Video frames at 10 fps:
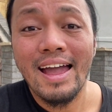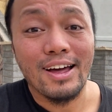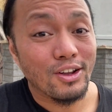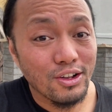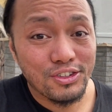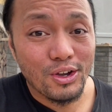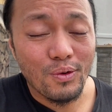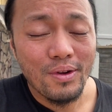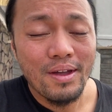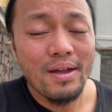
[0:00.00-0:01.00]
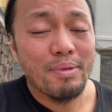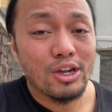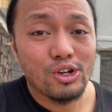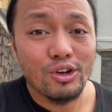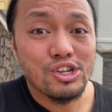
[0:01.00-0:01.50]
And also make
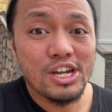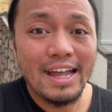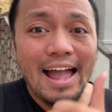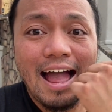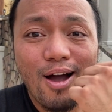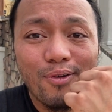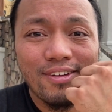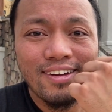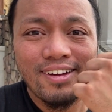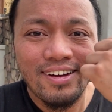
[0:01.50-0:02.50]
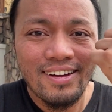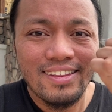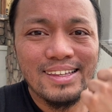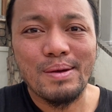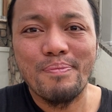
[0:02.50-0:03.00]
sure to check out
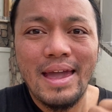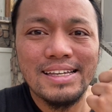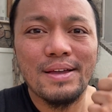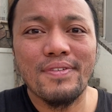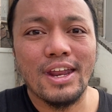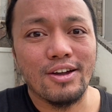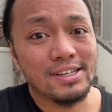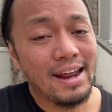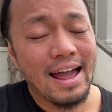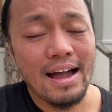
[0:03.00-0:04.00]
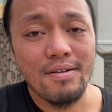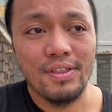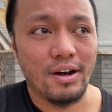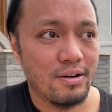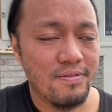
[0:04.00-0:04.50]
these amazing videos that I have
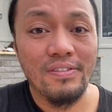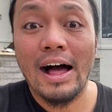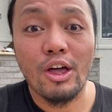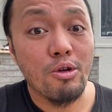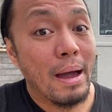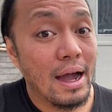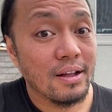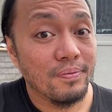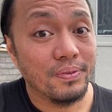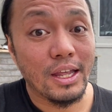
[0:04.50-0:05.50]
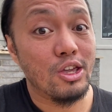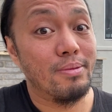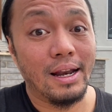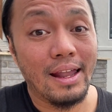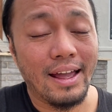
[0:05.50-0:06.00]
that are value packed that you
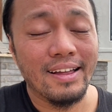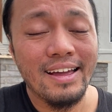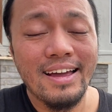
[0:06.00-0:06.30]
might like.